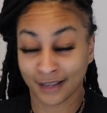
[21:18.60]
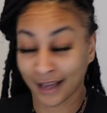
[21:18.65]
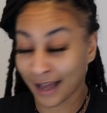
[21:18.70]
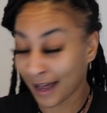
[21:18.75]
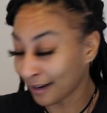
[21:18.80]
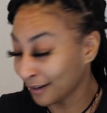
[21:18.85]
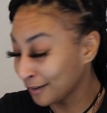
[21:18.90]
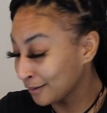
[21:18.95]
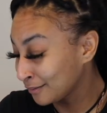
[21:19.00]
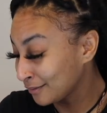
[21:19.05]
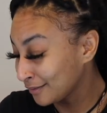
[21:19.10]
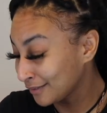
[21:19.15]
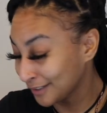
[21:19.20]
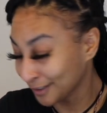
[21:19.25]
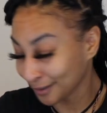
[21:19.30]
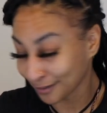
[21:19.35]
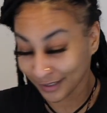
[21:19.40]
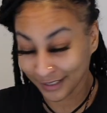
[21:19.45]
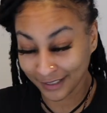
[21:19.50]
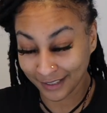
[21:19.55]
I don't
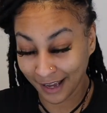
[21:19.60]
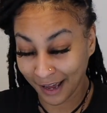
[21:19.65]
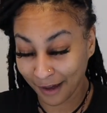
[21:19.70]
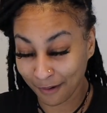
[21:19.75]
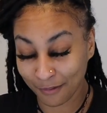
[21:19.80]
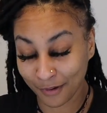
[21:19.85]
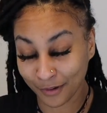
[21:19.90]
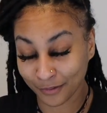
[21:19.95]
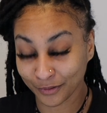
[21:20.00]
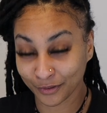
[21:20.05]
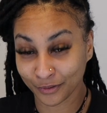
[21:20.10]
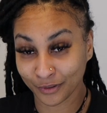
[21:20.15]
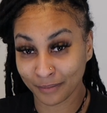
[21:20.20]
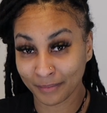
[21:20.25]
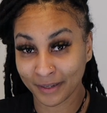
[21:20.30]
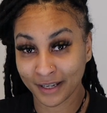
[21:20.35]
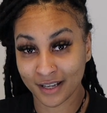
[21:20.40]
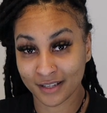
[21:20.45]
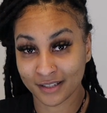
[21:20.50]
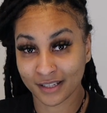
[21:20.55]
do it. I won't do
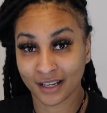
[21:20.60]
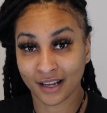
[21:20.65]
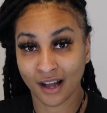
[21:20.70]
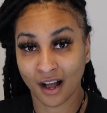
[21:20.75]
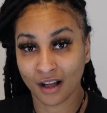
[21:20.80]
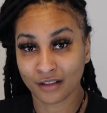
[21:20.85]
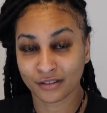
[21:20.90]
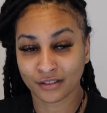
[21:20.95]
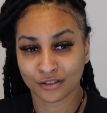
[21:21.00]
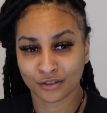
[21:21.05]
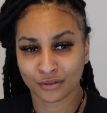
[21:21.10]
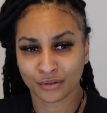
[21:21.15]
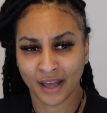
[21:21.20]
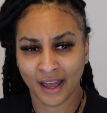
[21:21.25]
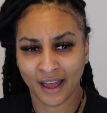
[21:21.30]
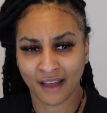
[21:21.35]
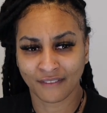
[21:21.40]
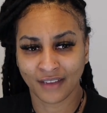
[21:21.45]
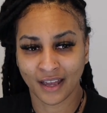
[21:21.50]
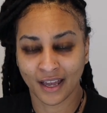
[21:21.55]
it because it causes you to
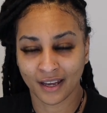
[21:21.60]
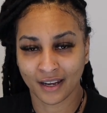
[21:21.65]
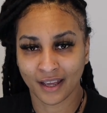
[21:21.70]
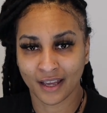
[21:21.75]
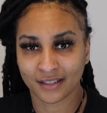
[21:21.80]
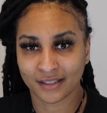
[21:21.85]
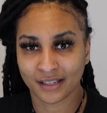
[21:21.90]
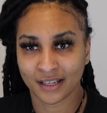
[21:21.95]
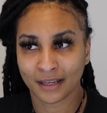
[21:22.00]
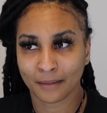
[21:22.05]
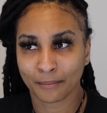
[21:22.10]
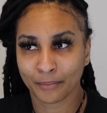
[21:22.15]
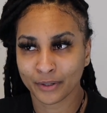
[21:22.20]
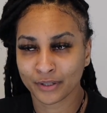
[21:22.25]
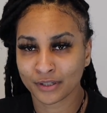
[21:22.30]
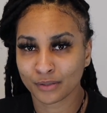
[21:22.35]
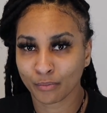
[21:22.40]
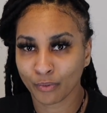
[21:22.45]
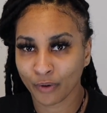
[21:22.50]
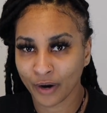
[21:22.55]
have headaches, and it
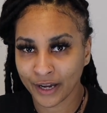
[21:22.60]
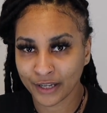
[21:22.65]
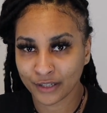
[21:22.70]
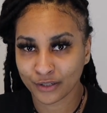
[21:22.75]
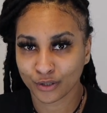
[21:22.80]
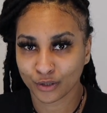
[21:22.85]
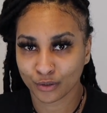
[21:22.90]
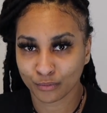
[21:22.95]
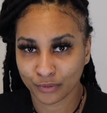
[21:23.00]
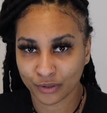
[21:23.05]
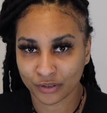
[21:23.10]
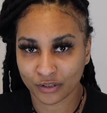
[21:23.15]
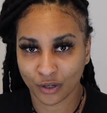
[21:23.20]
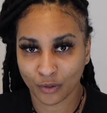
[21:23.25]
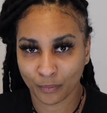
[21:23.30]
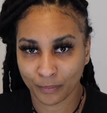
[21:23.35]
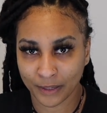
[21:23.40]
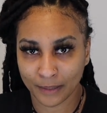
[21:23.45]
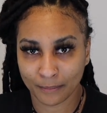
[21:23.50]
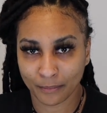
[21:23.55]
puts brain tumors
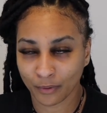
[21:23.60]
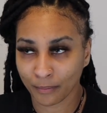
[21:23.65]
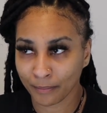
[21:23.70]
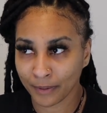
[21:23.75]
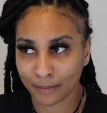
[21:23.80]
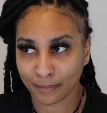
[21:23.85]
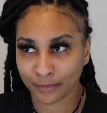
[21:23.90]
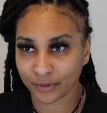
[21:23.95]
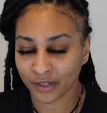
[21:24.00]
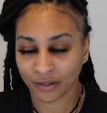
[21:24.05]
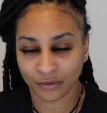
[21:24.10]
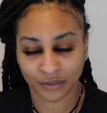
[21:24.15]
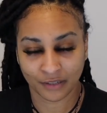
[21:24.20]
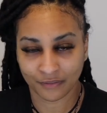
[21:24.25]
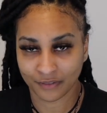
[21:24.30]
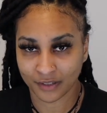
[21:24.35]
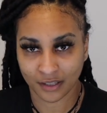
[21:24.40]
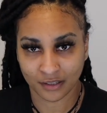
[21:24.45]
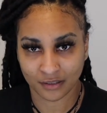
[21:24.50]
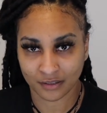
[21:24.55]
on people, and people don't
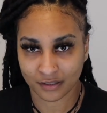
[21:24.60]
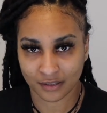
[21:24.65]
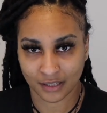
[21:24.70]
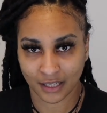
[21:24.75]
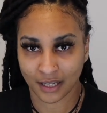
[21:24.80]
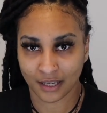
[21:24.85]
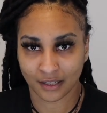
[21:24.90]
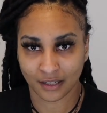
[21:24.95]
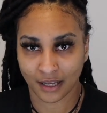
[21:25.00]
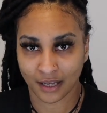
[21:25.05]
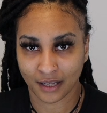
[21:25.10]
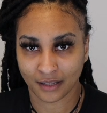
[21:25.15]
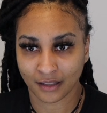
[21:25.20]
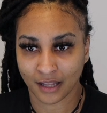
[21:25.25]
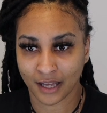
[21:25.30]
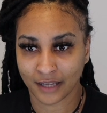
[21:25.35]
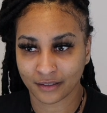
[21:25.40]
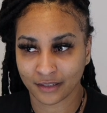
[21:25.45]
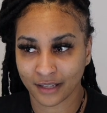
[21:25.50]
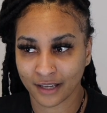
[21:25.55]
even understand that.
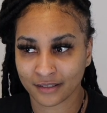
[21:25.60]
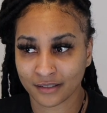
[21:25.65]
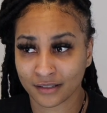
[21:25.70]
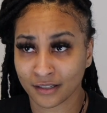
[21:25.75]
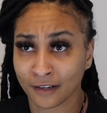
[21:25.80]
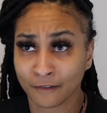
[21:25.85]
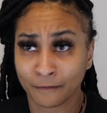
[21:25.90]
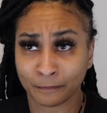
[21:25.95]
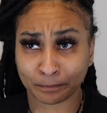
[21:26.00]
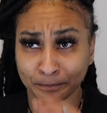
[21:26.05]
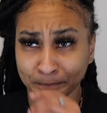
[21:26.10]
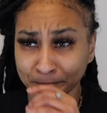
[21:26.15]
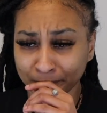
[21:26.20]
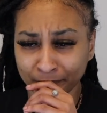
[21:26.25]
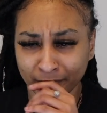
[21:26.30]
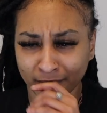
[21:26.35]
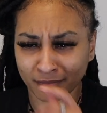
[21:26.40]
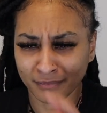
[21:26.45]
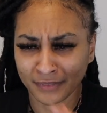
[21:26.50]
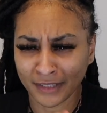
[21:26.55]
Like, that stuff,
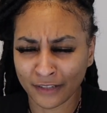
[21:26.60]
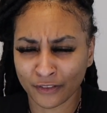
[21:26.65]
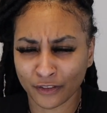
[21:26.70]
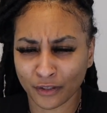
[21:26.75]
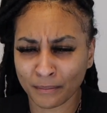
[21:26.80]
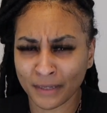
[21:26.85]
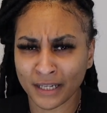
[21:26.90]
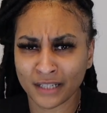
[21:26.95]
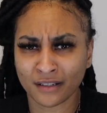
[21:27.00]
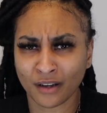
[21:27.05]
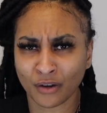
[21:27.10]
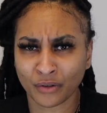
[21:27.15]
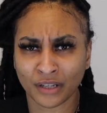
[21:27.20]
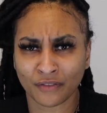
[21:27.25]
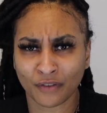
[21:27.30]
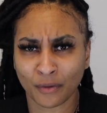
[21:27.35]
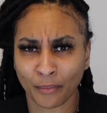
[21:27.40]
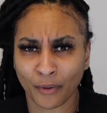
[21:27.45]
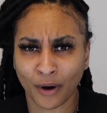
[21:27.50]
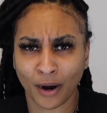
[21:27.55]
the meat don't
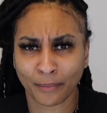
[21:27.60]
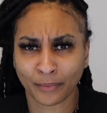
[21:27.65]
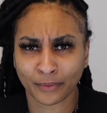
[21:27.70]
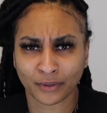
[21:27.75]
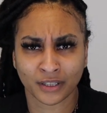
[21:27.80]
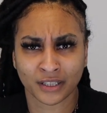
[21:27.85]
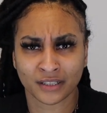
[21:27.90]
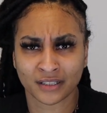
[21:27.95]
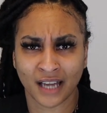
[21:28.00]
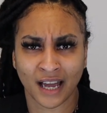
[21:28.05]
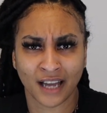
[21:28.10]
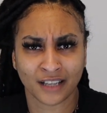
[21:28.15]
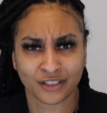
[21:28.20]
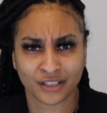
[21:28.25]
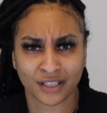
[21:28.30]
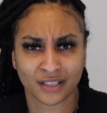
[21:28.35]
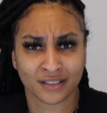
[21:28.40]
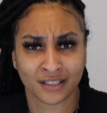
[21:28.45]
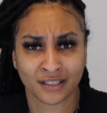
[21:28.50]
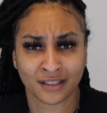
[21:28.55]
even properly
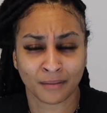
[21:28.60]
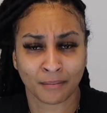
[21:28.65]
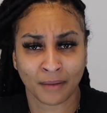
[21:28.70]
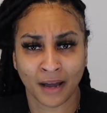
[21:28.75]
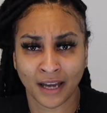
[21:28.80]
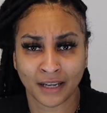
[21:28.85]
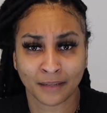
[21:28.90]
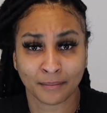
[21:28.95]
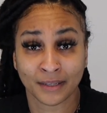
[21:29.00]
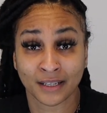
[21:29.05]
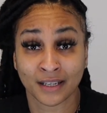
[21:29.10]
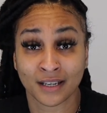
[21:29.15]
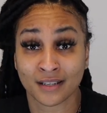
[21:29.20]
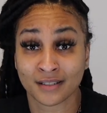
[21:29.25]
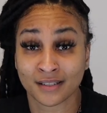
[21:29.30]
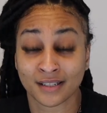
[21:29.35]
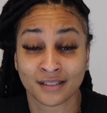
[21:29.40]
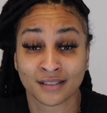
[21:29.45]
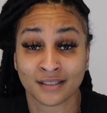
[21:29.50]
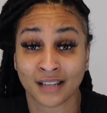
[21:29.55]
digest in the body
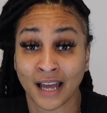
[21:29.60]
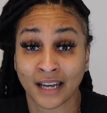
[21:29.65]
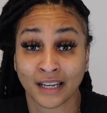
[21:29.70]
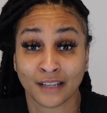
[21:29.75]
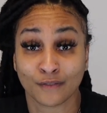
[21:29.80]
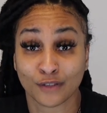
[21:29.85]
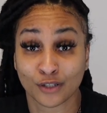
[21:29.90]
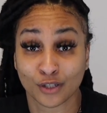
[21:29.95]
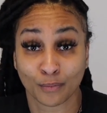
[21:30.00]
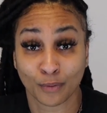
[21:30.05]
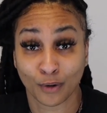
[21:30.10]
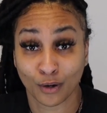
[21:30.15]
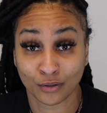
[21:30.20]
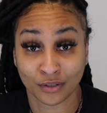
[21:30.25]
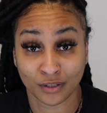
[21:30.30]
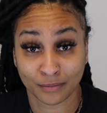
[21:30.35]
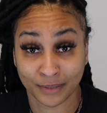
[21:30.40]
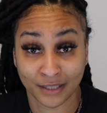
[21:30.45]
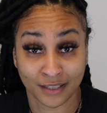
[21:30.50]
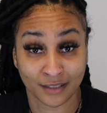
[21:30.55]
because it's not even
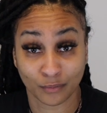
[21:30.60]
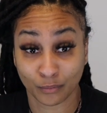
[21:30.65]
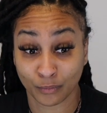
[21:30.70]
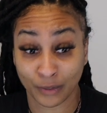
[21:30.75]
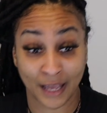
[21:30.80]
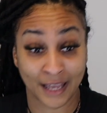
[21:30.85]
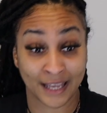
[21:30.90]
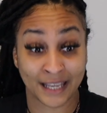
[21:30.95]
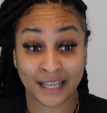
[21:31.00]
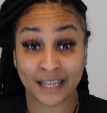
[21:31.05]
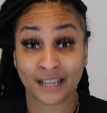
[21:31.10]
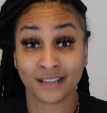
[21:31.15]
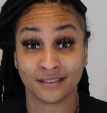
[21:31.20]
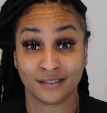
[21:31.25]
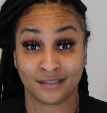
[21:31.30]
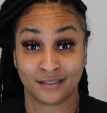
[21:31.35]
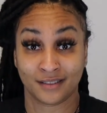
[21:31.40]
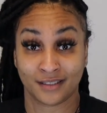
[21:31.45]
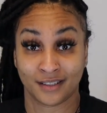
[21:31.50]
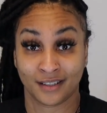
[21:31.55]
supposed to be
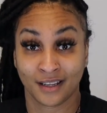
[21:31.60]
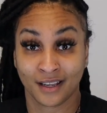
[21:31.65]
eaten.